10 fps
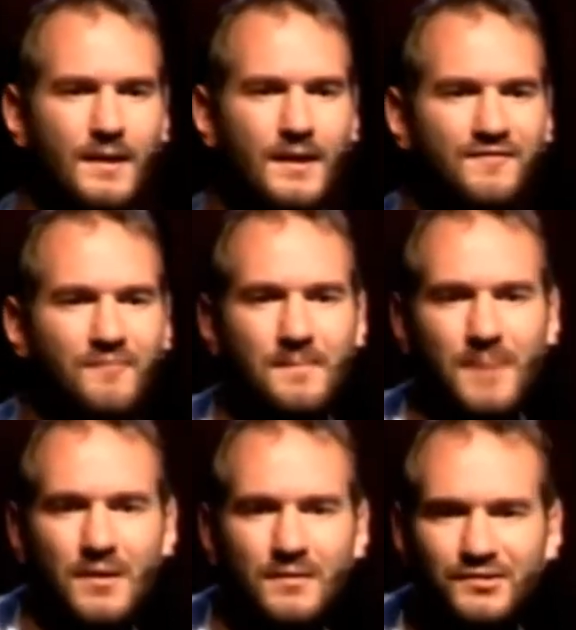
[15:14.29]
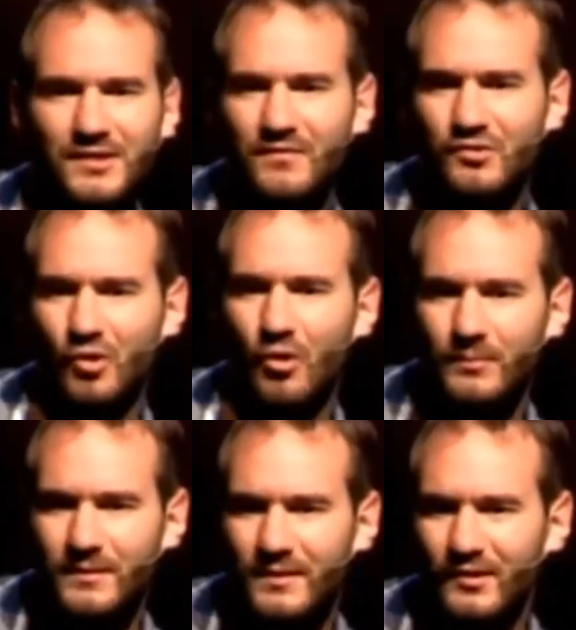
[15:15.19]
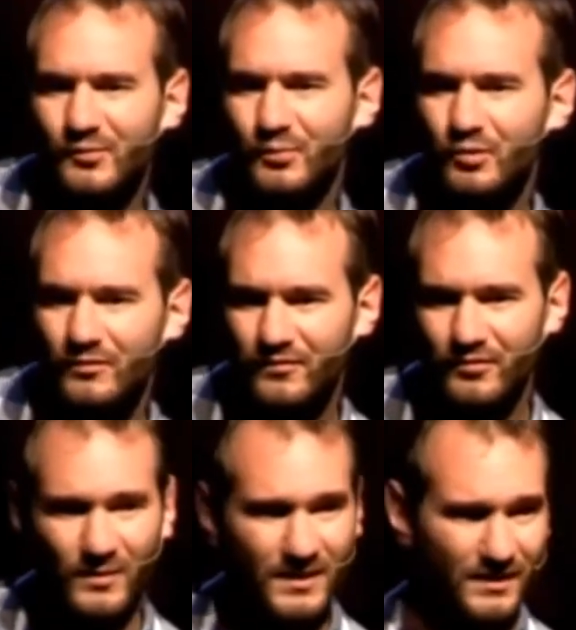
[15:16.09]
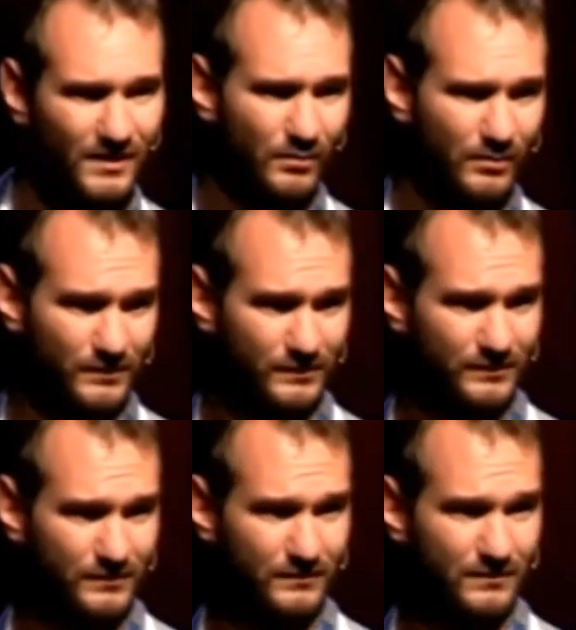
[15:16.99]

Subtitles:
If my parents never told me that I was beautiful the way that I was,